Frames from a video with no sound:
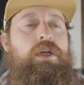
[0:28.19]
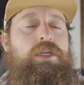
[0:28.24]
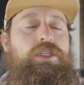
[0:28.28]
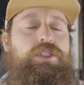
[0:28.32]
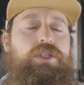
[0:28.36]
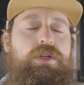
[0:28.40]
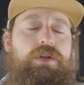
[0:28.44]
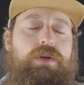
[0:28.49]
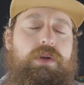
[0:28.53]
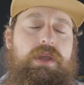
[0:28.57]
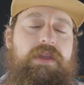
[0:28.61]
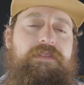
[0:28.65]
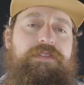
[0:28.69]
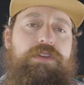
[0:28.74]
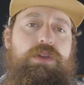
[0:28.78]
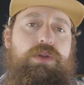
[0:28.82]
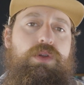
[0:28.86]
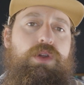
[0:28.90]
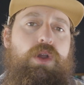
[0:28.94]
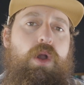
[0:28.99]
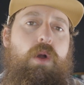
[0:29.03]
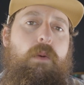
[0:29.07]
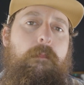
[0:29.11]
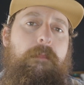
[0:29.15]
So if you
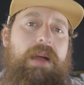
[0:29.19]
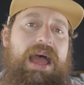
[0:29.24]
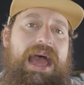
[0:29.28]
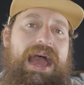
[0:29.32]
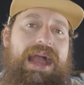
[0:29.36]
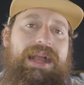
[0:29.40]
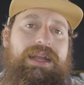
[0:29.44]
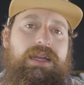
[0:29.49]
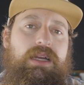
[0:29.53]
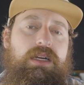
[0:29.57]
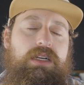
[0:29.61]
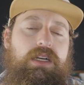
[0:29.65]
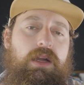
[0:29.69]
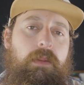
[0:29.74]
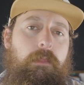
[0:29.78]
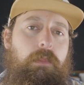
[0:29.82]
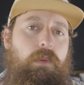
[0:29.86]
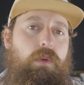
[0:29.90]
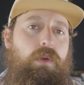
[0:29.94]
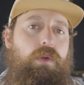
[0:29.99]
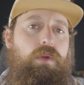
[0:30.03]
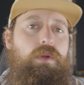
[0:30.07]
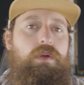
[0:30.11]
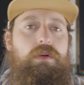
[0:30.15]
go back a
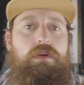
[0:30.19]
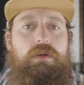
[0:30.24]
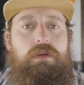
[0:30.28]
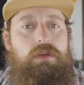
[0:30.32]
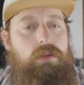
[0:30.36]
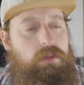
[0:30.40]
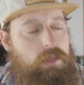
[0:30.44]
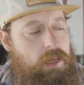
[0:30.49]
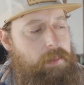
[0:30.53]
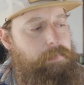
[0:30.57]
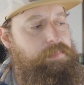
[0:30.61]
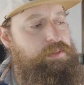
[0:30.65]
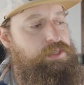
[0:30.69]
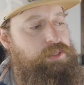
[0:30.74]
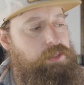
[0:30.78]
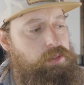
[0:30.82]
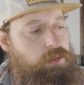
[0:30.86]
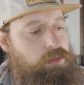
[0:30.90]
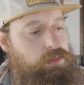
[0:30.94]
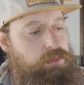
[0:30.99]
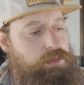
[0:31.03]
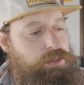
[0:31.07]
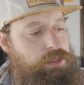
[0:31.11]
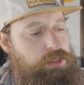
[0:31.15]
couple
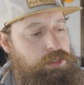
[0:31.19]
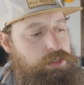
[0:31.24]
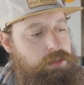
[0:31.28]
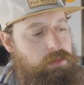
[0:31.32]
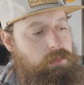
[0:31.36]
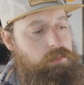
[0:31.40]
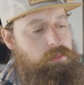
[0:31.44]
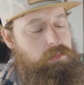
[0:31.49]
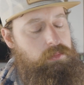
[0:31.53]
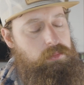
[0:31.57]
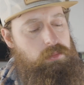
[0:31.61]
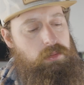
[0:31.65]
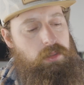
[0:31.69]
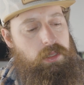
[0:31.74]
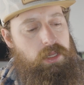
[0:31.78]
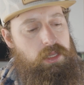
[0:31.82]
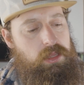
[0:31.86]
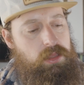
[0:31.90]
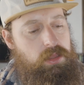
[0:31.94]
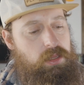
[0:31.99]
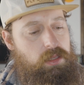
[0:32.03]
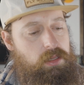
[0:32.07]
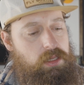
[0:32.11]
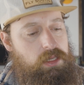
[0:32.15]
episodes
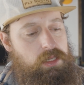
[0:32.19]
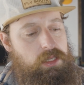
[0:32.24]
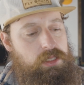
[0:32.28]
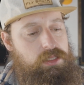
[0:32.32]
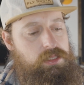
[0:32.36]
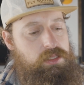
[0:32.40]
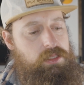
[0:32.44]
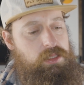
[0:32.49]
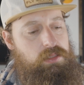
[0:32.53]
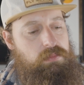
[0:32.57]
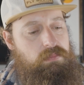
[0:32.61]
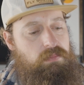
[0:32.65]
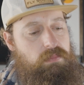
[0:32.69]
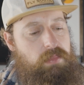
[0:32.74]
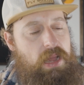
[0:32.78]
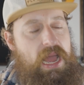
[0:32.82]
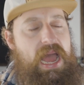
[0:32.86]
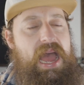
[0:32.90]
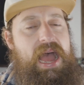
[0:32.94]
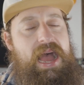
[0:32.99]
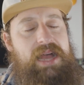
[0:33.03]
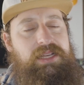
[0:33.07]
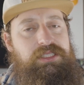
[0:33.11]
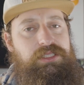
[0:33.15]
in the distant
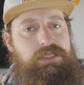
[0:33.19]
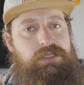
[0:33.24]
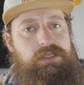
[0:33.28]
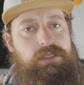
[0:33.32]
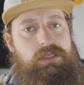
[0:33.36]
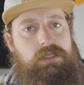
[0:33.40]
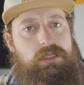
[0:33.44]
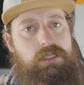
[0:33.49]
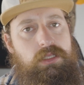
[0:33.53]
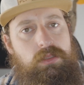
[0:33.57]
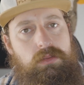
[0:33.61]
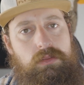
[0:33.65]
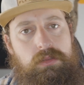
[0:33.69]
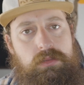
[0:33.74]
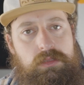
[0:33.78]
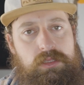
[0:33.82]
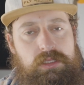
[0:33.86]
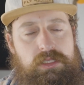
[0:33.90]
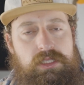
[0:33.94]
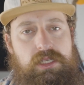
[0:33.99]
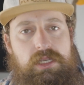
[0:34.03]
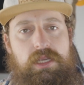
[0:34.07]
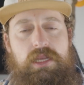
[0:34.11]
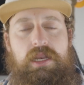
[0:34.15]
past, you'll
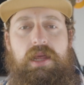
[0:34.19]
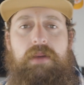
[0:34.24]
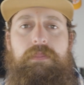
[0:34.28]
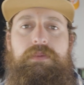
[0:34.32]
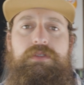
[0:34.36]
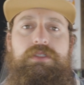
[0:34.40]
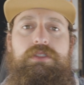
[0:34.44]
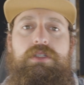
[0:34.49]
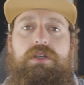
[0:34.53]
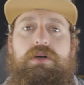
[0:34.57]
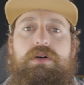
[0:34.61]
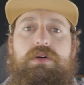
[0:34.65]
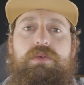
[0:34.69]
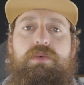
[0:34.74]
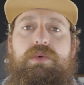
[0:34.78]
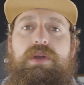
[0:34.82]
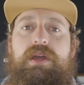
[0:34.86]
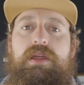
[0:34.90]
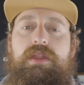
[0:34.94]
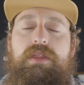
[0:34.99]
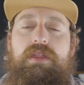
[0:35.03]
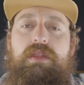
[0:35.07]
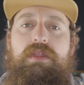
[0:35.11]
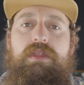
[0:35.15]
see an episode
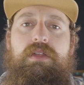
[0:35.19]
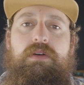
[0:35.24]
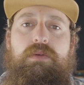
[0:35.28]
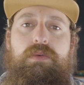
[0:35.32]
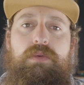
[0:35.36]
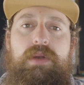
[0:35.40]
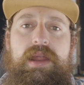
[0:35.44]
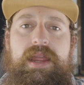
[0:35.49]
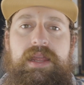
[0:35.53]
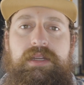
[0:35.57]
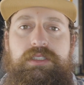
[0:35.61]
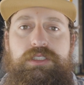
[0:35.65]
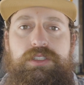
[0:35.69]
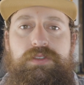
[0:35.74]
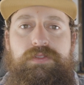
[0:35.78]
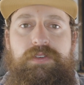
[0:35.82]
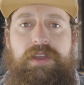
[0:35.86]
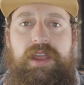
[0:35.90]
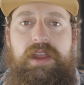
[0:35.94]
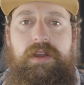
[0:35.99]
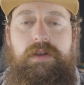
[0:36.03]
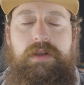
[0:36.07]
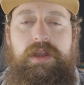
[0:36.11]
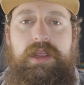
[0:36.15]
with the Ranch
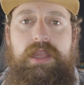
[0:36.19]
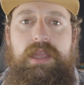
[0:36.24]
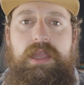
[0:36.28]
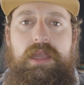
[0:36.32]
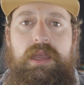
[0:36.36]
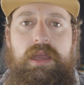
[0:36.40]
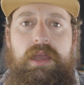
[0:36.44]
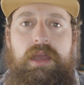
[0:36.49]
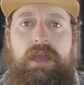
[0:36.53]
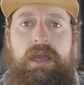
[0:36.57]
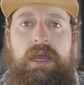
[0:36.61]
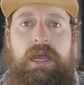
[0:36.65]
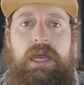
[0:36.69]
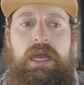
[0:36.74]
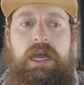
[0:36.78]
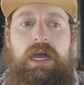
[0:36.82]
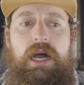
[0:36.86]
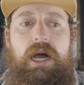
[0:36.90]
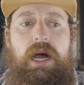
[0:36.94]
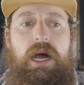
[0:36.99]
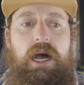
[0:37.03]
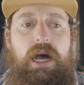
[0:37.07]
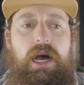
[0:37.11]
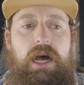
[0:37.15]
Fairy.
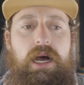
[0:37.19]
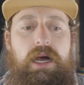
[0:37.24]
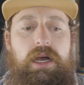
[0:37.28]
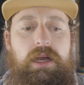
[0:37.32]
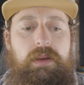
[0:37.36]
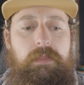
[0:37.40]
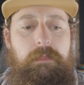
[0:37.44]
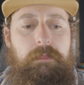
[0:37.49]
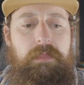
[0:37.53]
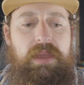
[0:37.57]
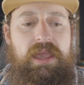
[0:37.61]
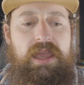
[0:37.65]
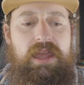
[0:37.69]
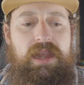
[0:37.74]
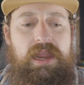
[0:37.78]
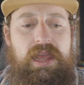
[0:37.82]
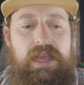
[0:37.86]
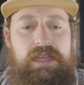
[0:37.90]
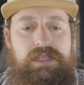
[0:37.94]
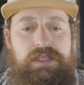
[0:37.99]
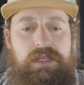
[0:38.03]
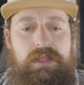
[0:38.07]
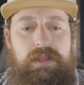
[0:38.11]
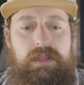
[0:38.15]
Man
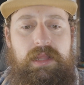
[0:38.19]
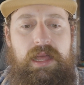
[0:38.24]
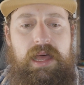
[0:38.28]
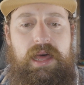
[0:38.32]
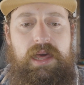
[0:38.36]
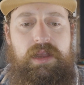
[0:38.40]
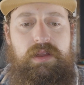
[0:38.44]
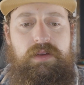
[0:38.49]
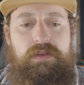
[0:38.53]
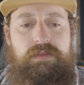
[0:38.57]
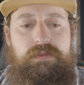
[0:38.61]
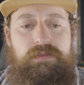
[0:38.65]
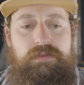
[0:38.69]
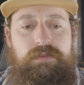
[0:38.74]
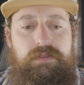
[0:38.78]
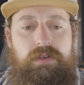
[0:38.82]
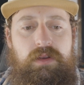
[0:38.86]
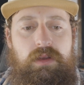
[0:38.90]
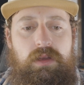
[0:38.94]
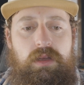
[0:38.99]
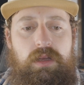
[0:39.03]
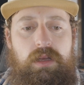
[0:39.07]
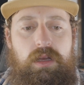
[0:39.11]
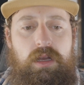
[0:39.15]
has a lot of
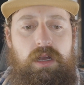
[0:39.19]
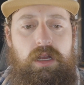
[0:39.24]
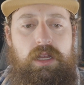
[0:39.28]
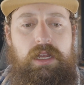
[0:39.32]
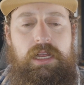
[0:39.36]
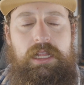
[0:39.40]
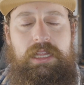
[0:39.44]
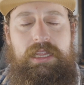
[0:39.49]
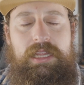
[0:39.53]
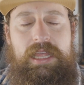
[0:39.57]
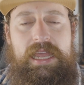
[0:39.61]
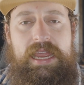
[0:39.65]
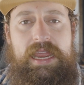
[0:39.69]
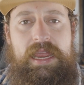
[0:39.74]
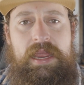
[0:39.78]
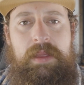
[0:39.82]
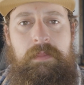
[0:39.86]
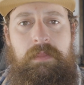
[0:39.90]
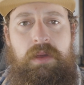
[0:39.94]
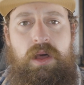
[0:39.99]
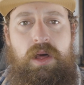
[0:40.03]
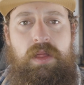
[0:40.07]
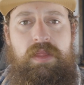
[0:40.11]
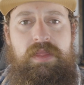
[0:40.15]

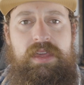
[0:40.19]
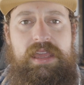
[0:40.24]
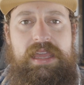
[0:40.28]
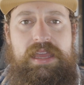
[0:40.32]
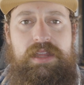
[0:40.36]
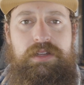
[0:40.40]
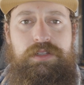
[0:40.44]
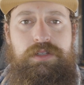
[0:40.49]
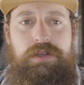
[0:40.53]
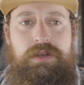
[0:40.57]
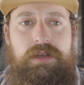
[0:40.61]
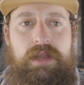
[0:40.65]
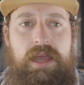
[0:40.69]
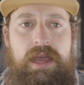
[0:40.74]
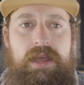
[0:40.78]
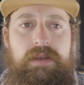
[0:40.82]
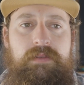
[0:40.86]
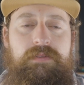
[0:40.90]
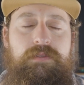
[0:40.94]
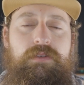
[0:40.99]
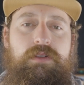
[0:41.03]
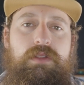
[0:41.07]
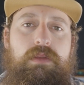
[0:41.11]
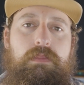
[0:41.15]
acclaim on the
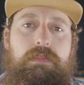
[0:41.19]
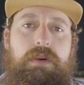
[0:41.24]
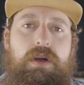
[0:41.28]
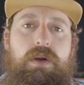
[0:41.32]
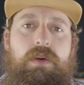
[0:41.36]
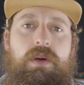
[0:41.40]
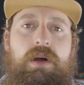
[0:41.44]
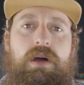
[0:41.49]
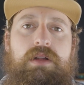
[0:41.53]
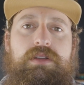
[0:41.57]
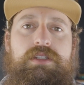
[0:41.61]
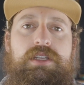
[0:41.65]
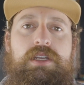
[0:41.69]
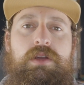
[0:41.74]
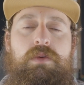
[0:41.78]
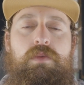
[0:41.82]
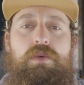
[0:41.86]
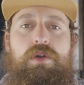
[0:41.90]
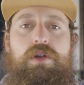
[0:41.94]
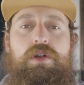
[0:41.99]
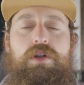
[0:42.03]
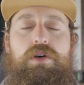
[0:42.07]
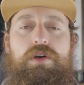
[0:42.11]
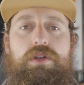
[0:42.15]
internet for the bow
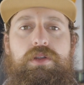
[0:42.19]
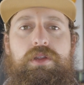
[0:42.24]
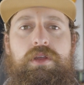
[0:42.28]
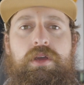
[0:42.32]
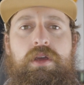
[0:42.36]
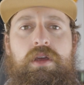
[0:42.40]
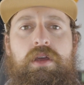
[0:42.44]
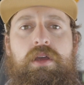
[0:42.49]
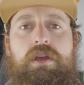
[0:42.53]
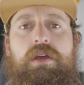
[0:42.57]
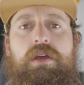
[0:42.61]
hunting world,